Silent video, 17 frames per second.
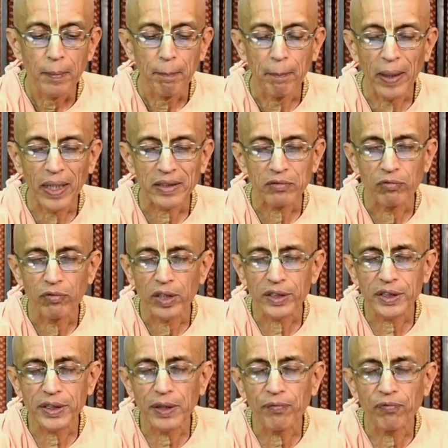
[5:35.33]
But
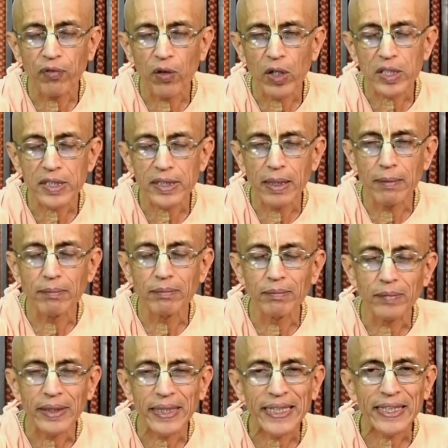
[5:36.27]
worship for
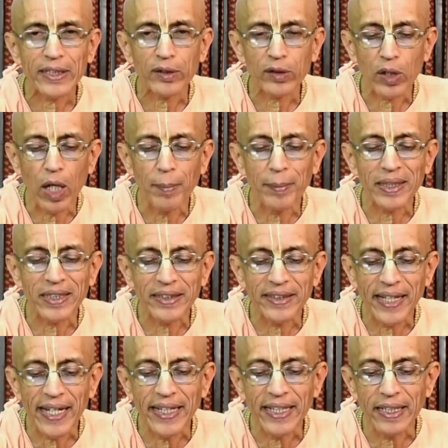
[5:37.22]
some
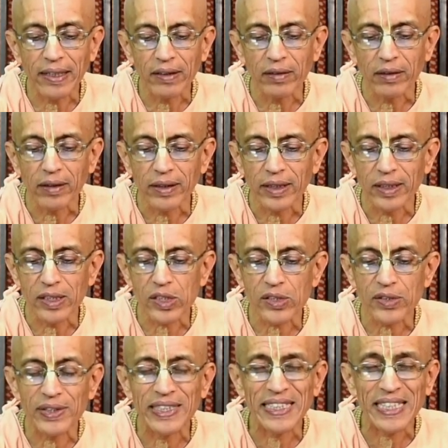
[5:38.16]
economic gain
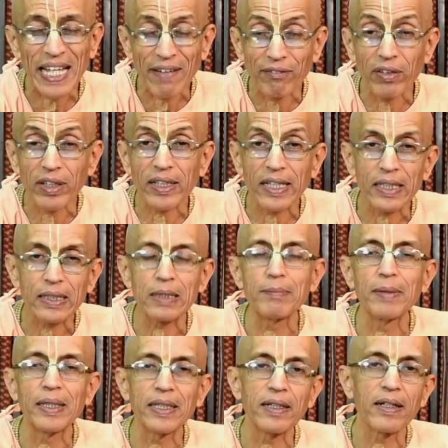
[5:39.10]
is never
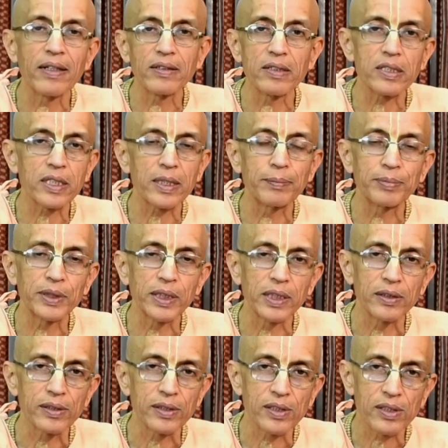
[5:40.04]
recommended in the
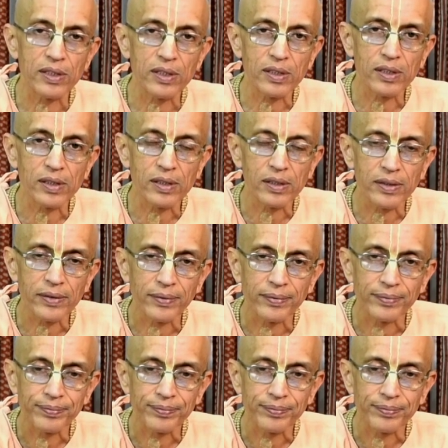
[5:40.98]
scriptures.